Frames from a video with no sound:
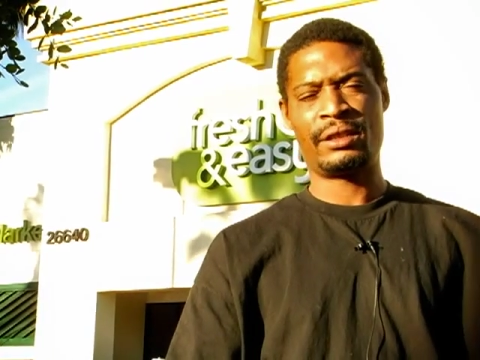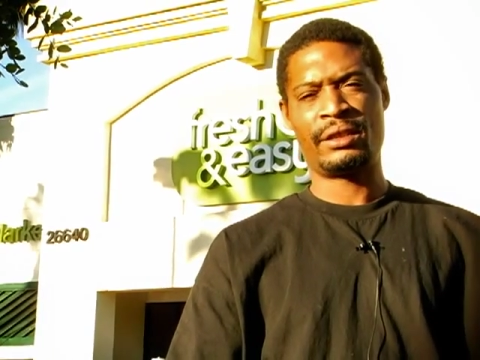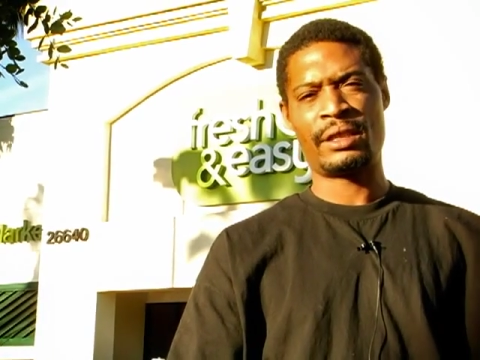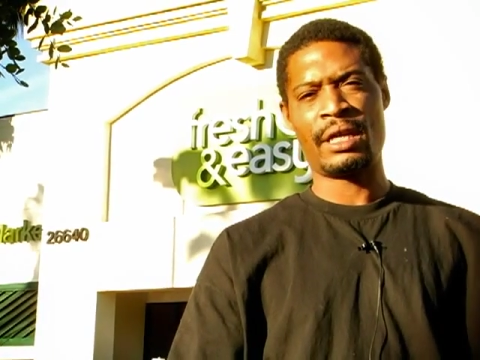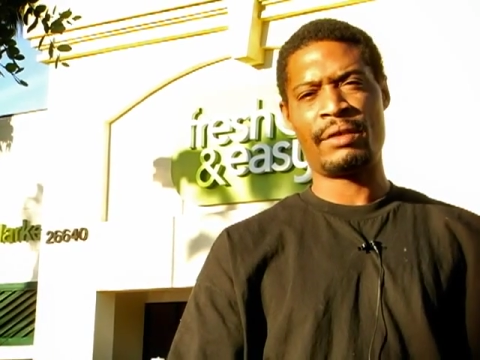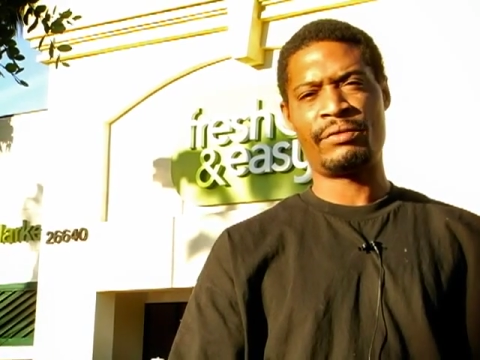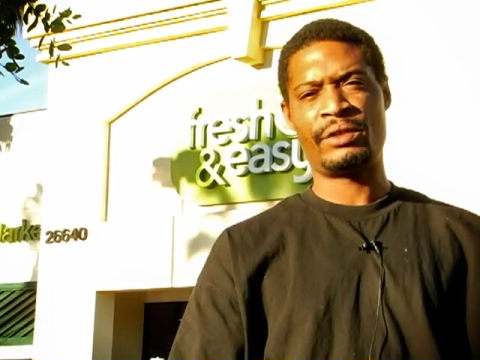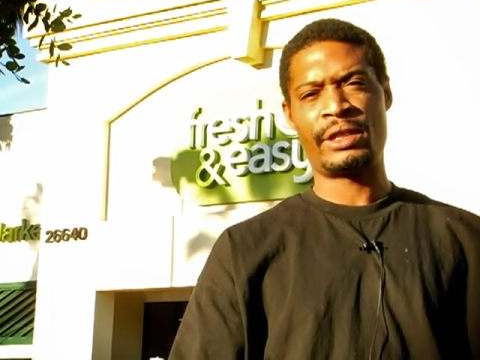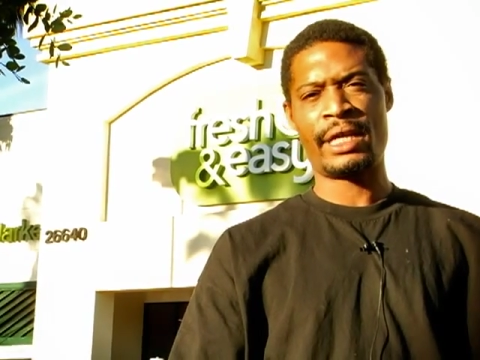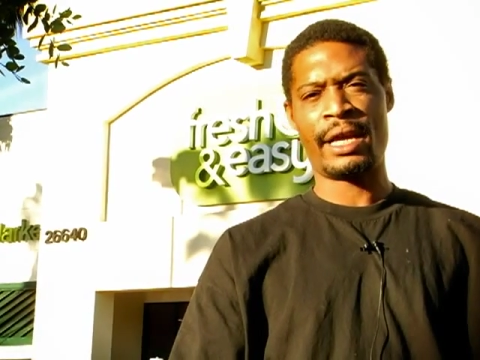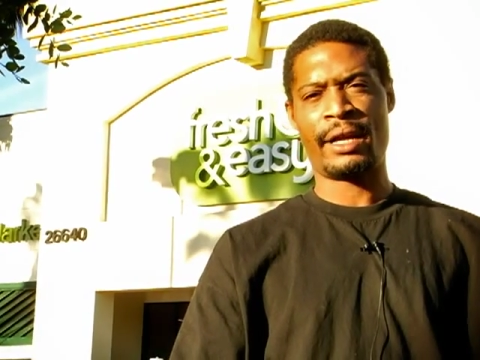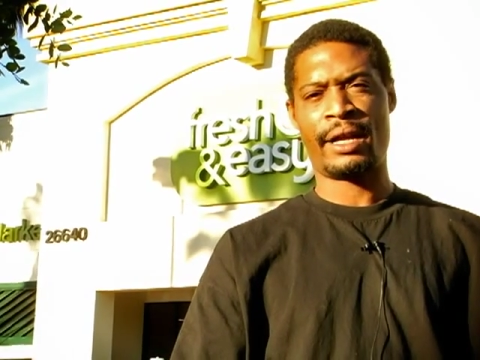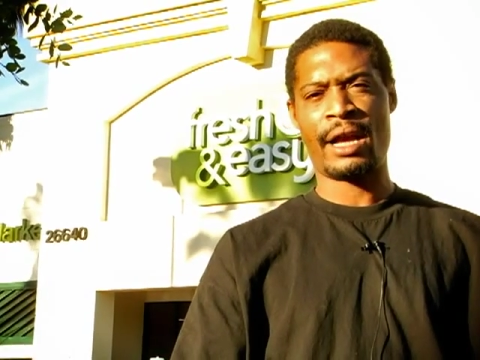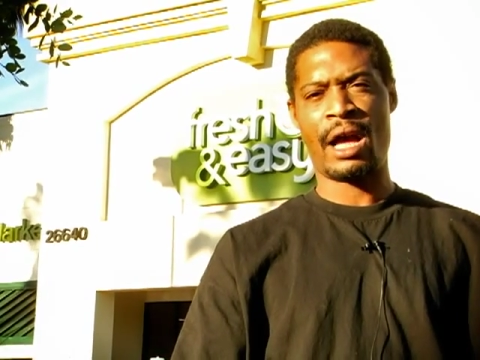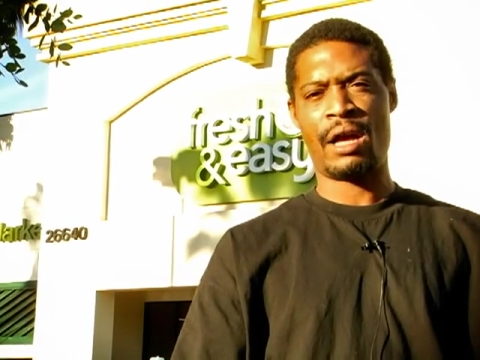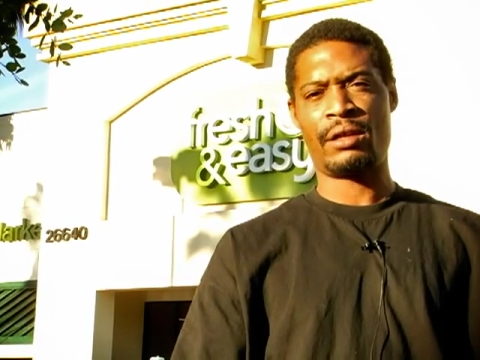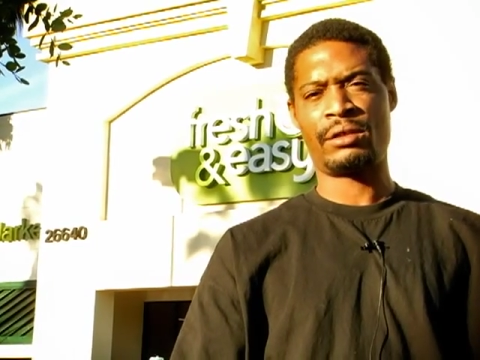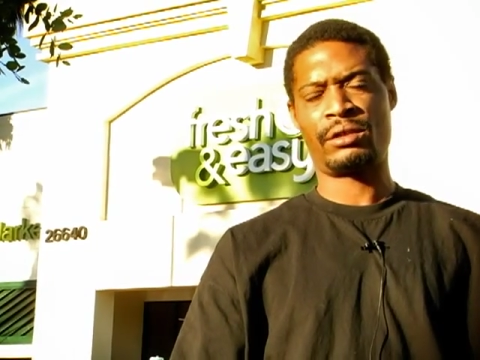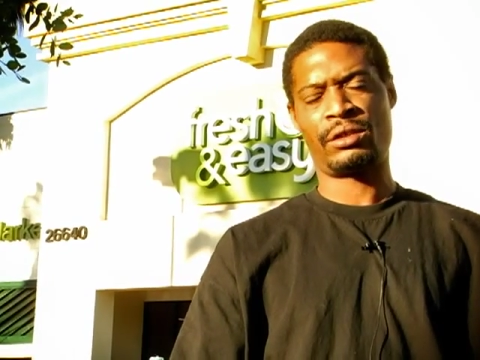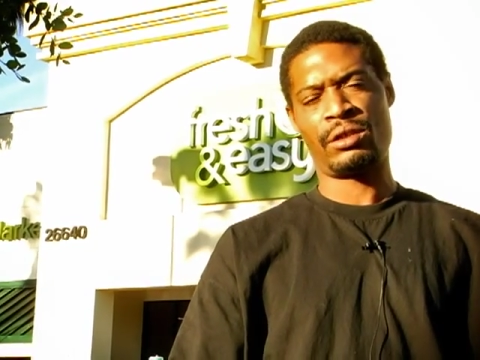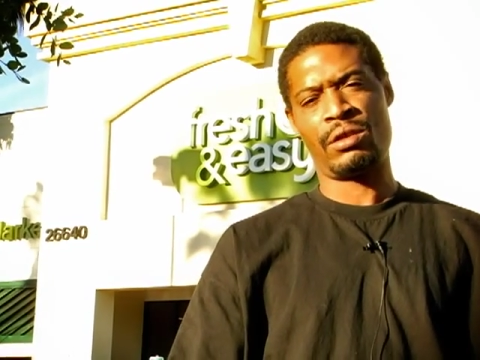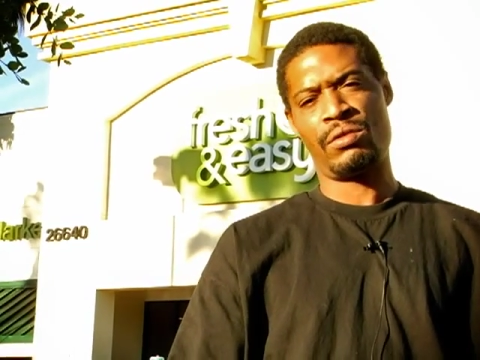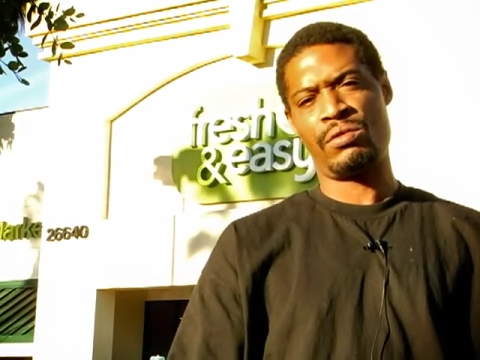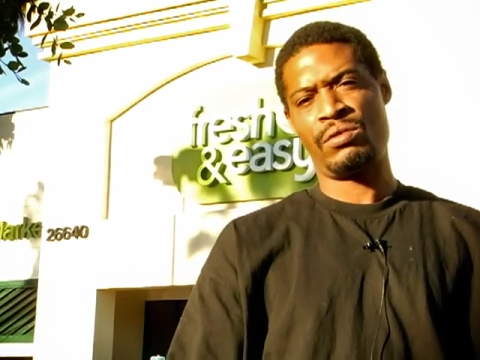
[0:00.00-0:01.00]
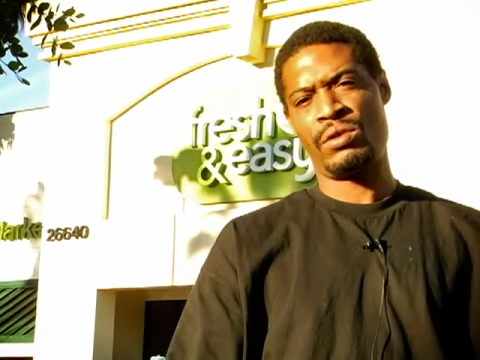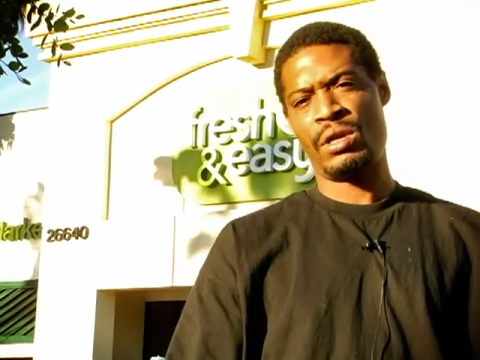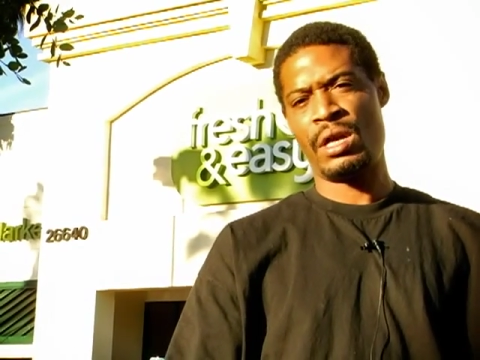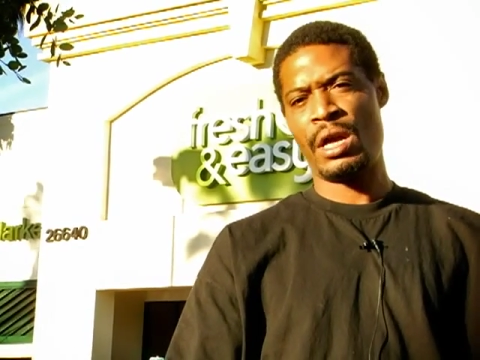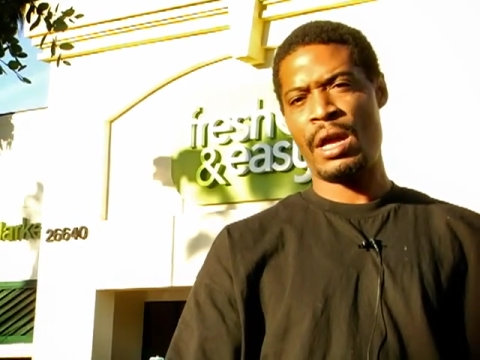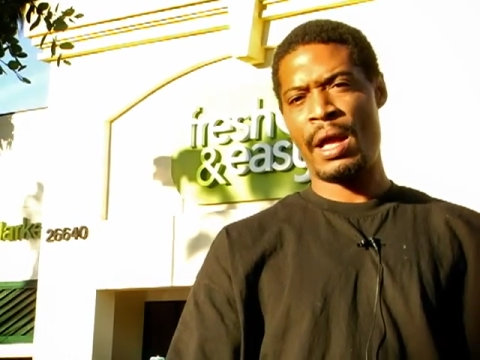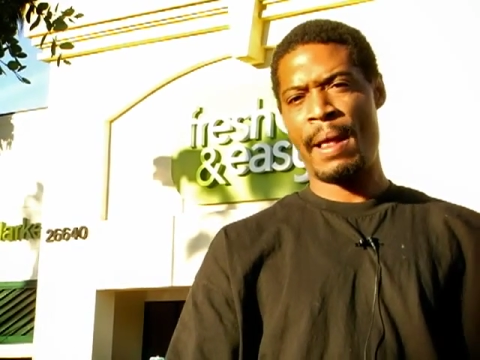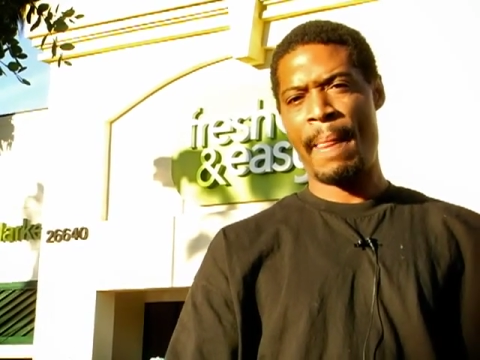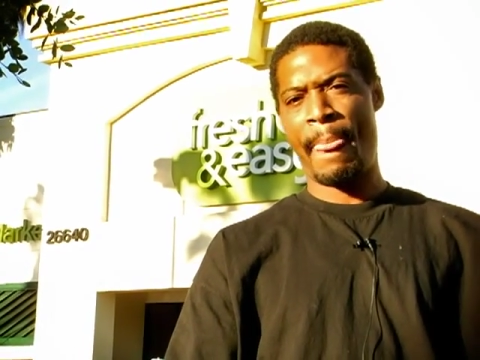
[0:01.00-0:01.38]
the self-checkout so